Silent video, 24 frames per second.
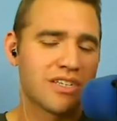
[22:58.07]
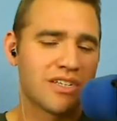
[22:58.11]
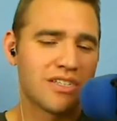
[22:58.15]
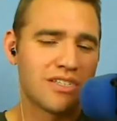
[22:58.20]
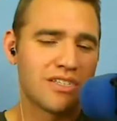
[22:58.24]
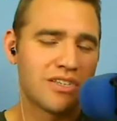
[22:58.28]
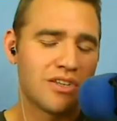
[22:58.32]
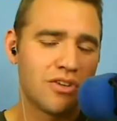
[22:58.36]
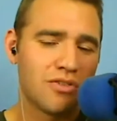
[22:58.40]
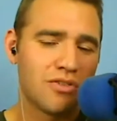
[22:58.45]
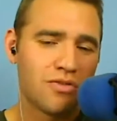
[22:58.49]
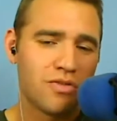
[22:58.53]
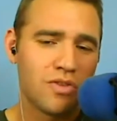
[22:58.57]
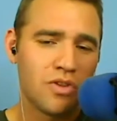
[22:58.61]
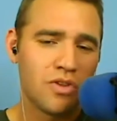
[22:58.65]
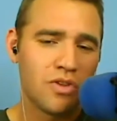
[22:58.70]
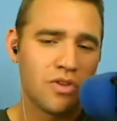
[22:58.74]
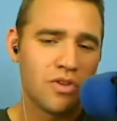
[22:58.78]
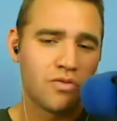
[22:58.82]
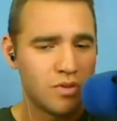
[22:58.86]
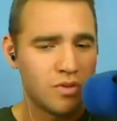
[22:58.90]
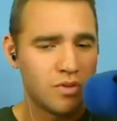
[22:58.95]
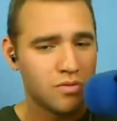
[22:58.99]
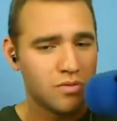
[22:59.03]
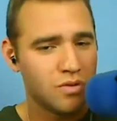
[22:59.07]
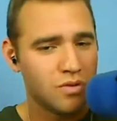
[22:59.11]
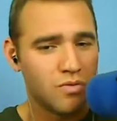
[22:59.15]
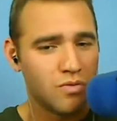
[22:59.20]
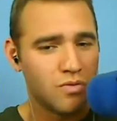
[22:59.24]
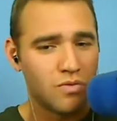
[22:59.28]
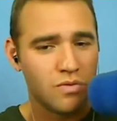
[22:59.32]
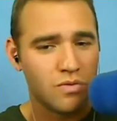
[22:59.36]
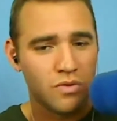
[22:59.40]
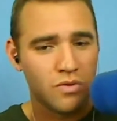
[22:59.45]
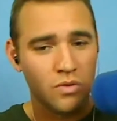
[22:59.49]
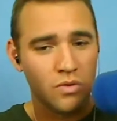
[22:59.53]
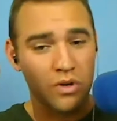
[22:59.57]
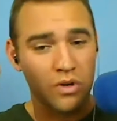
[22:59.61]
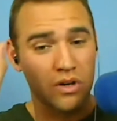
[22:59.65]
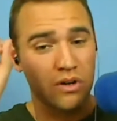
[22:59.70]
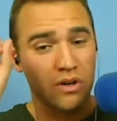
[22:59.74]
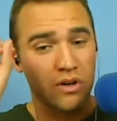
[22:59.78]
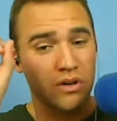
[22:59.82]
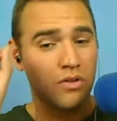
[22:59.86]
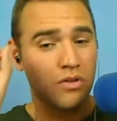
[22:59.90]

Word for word: Because you've you've you've were,